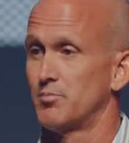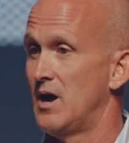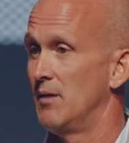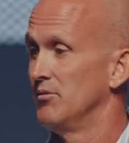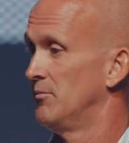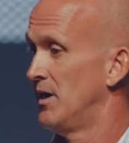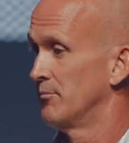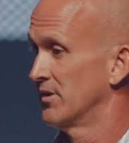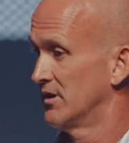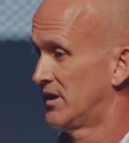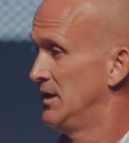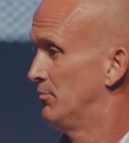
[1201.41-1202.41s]
problem, I'm going
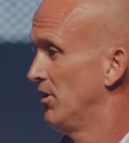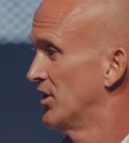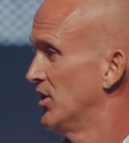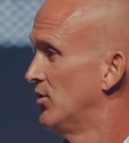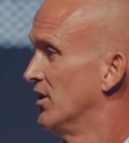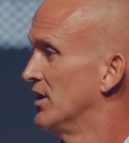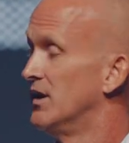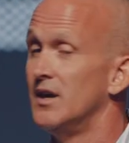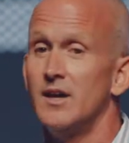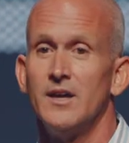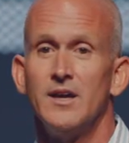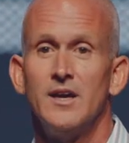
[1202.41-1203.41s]
to keep on going?
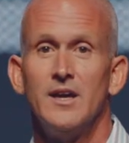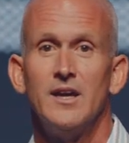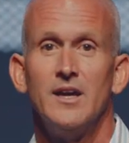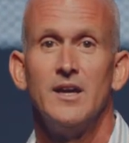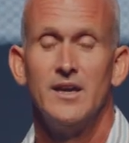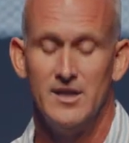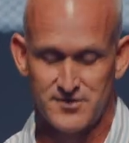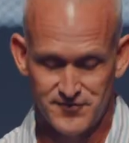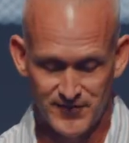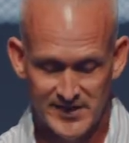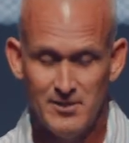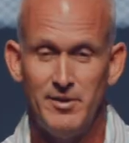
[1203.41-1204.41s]
It's
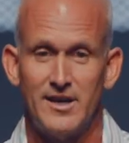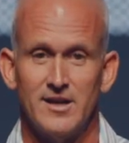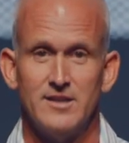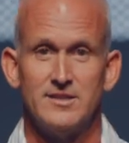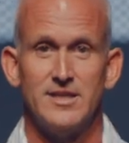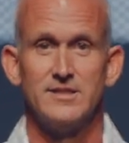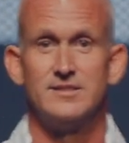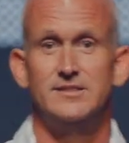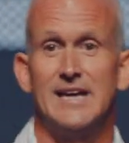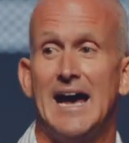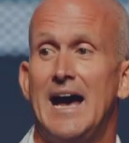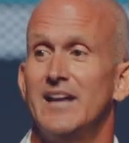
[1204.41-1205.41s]
funny because his
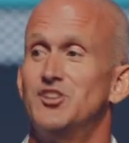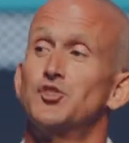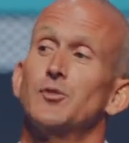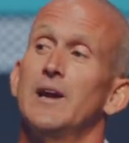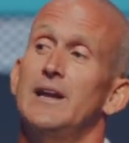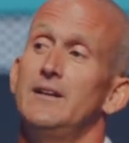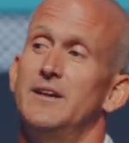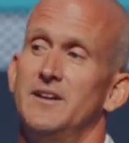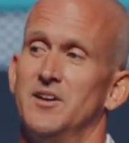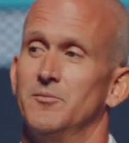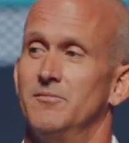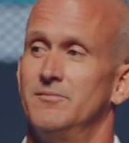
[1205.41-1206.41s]
dad trained him.